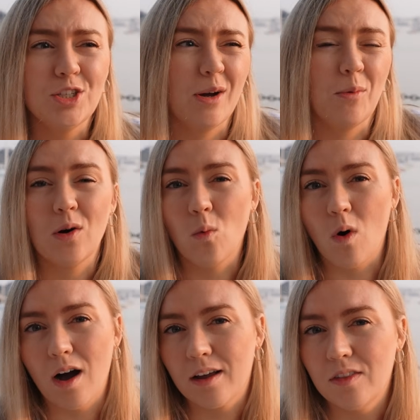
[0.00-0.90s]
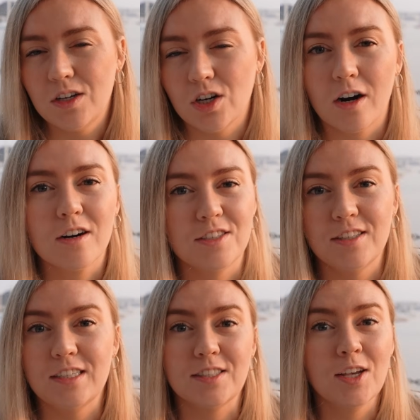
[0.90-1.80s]
Do I want to walk in the dark
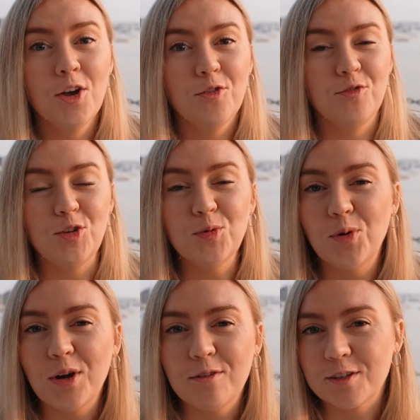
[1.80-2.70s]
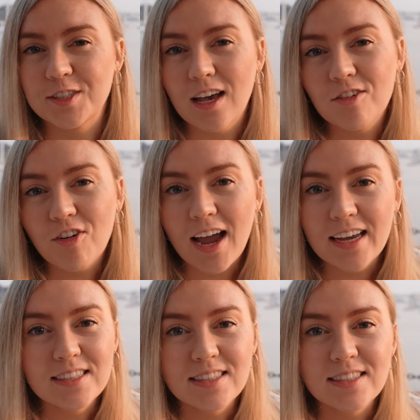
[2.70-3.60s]
to this viewpoint for
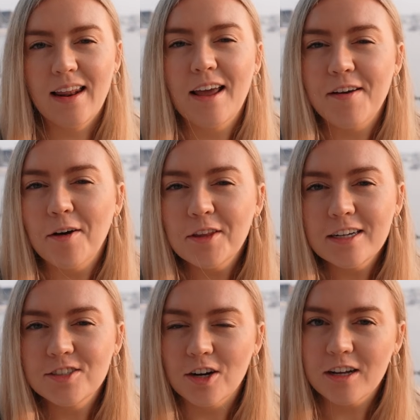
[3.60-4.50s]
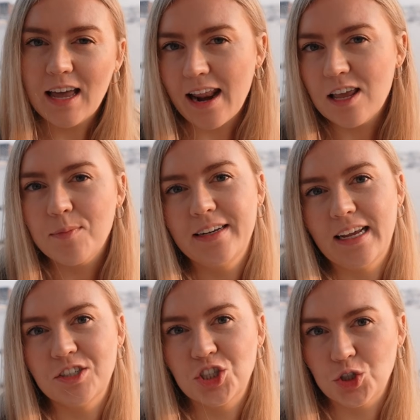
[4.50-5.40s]
sunrise? And I found that I started cutting my
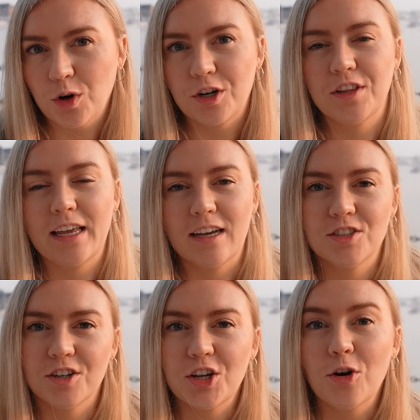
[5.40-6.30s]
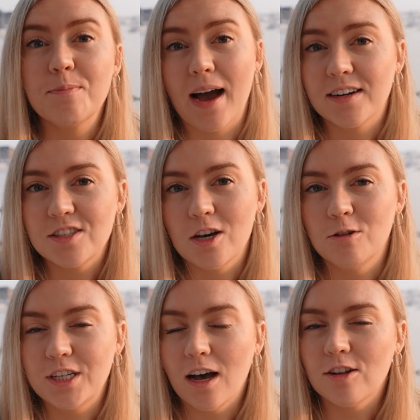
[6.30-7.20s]
days shorter. Like I started going back to the
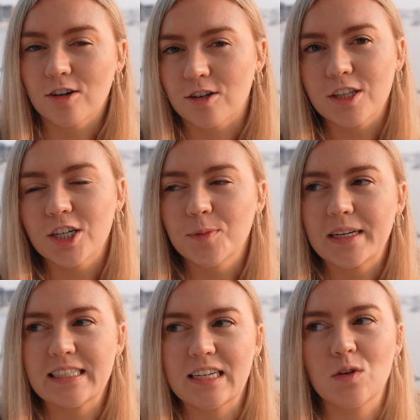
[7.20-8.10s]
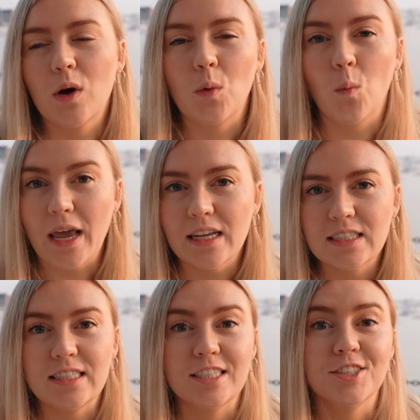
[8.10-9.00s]
hotel earlier because I didn't want to
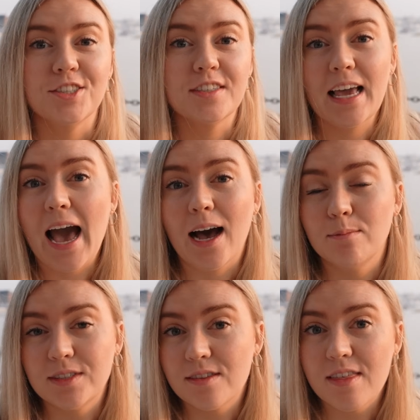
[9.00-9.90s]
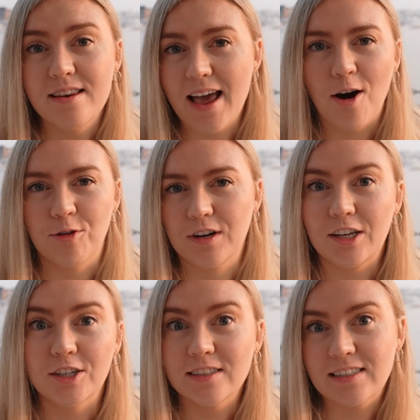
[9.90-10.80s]
wait until cabs thinned out and I
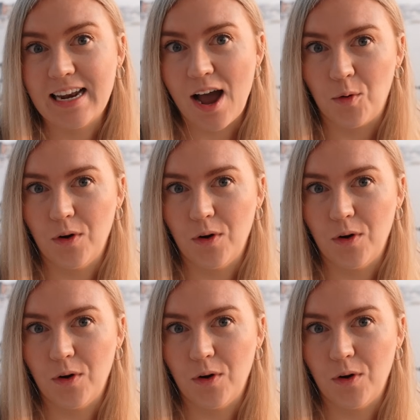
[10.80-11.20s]
couldn't snag